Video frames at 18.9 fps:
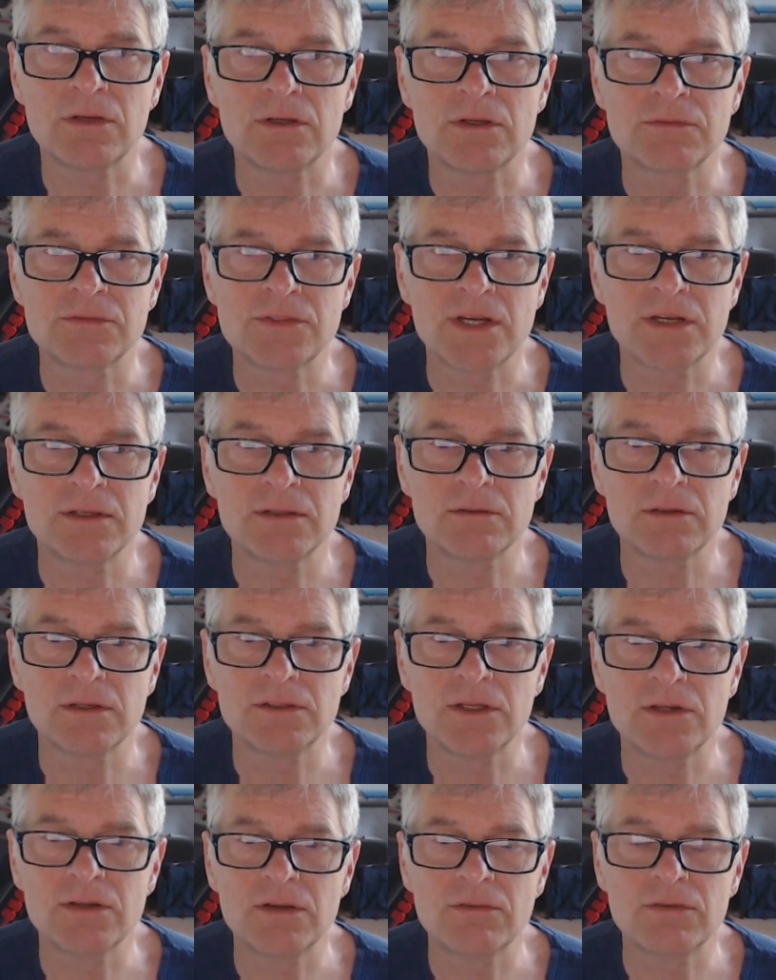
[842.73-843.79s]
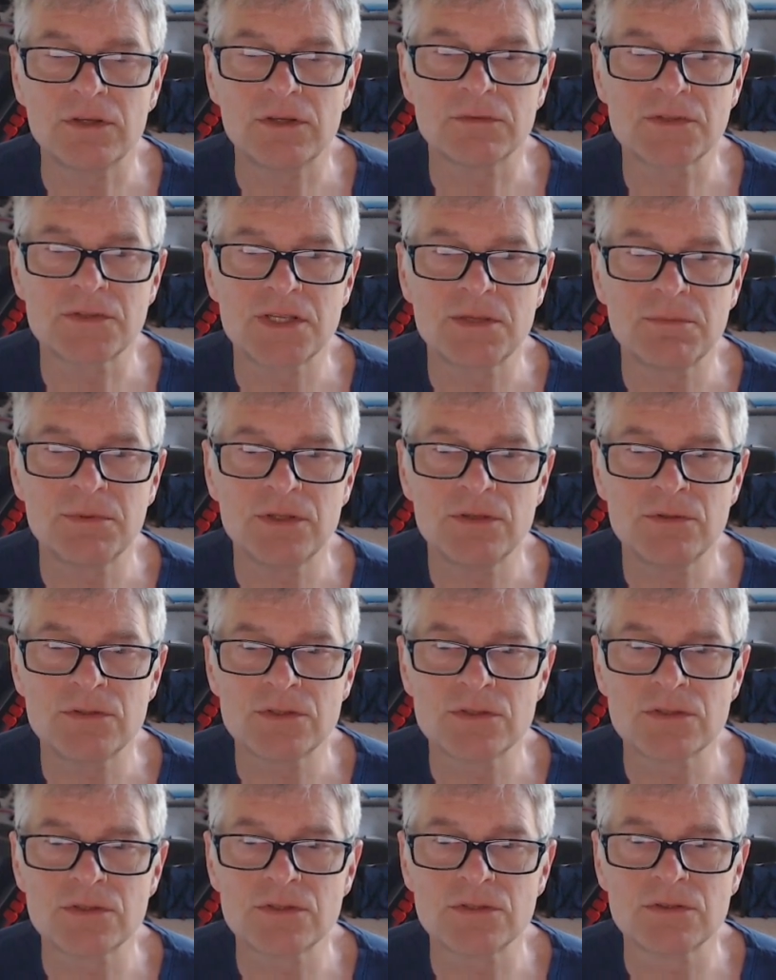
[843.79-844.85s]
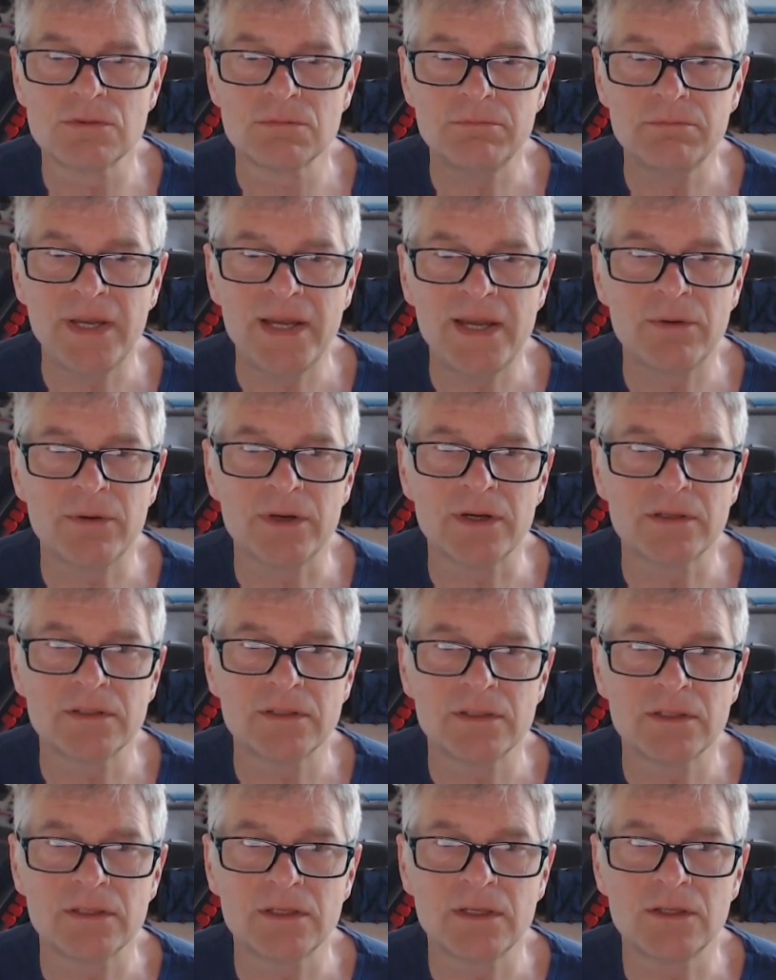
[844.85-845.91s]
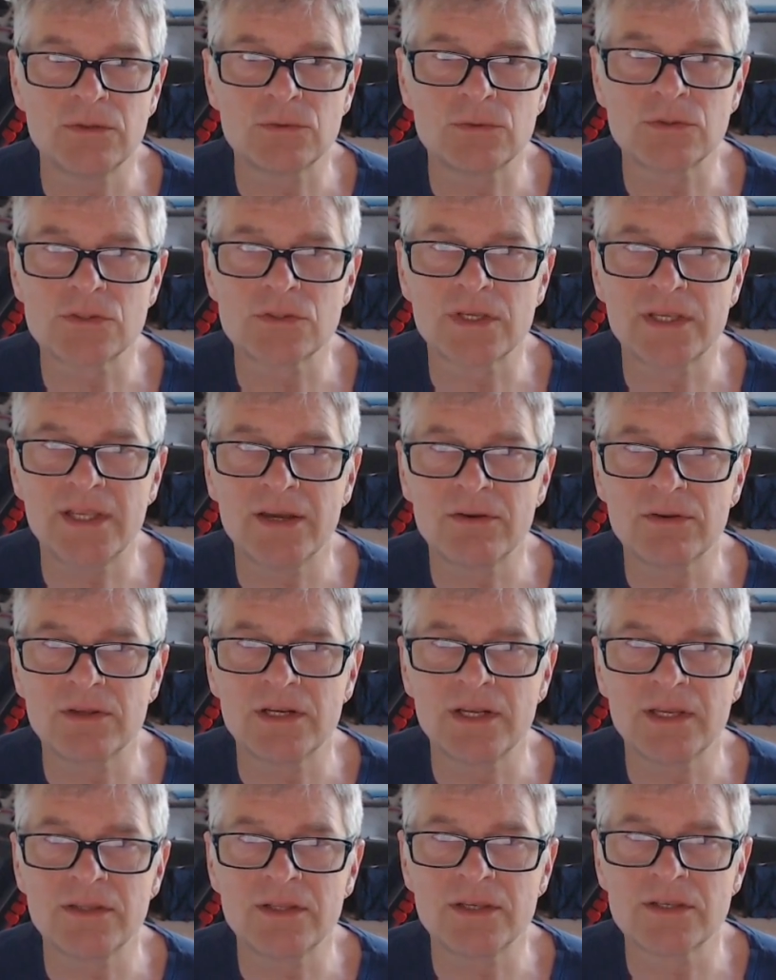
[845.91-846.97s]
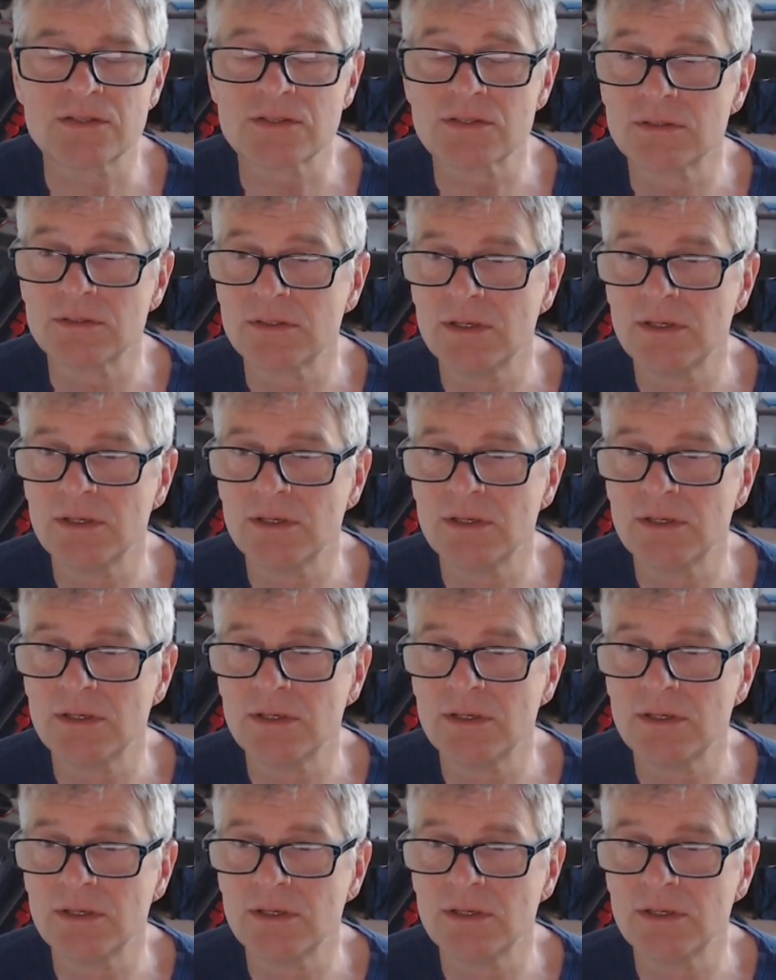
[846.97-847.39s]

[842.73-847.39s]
of CPU power in order to calculate this.